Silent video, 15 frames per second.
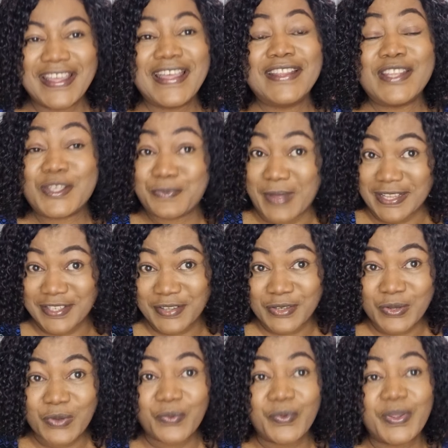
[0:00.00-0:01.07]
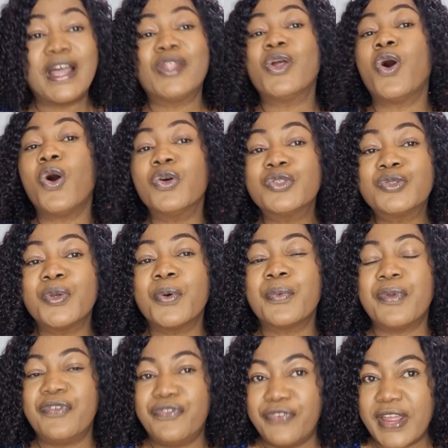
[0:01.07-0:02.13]
this particular wig, and also
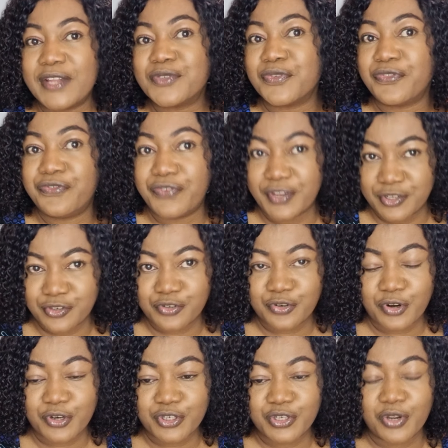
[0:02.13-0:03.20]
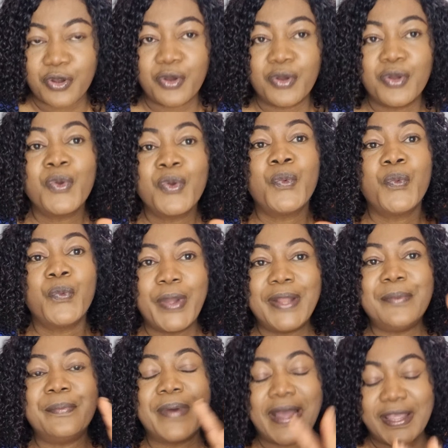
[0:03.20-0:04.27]
referred to face structure
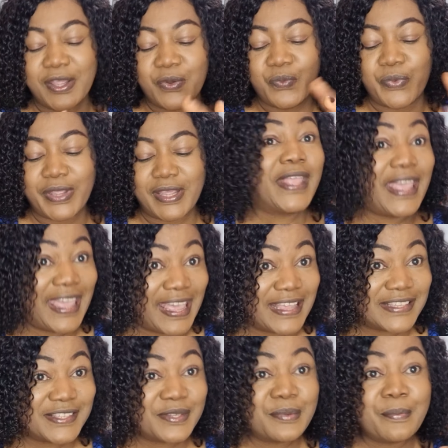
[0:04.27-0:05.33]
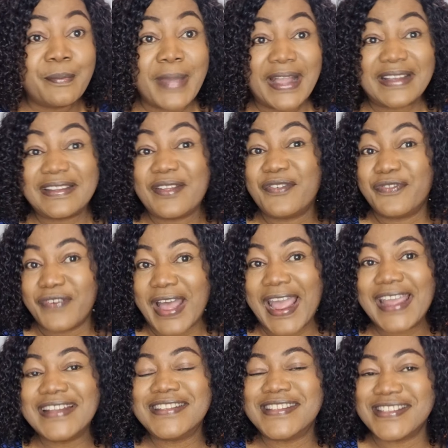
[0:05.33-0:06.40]
when buying wig, is
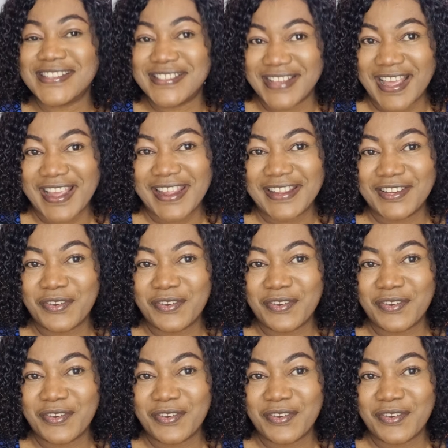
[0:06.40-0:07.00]
Magnified Design.